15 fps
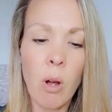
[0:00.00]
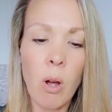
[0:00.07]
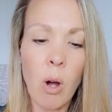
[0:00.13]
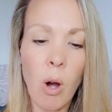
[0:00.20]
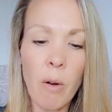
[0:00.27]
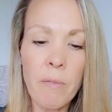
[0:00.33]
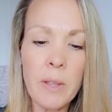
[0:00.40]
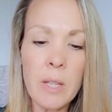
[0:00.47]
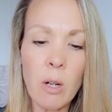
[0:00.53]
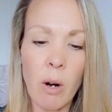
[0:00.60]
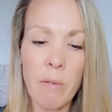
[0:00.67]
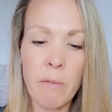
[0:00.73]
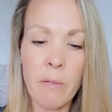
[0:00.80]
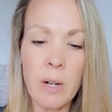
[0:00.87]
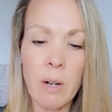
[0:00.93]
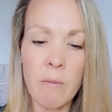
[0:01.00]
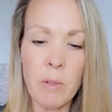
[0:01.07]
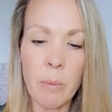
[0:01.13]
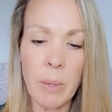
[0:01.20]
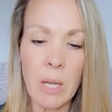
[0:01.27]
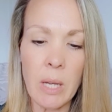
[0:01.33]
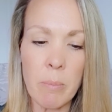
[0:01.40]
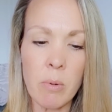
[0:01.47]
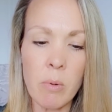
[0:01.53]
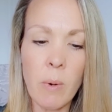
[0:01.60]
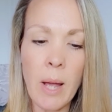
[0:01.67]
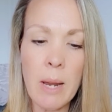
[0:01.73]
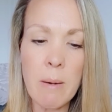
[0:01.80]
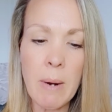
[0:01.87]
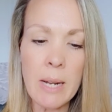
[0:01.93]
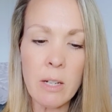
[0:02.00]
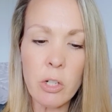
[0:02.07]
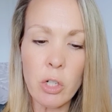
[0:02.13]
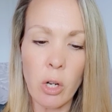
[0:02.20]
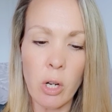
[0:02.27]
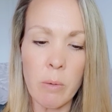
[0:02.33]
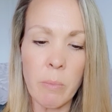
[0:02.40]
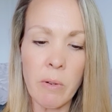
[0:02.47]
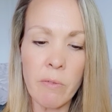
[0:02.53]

Offer the offering of the people and make atonement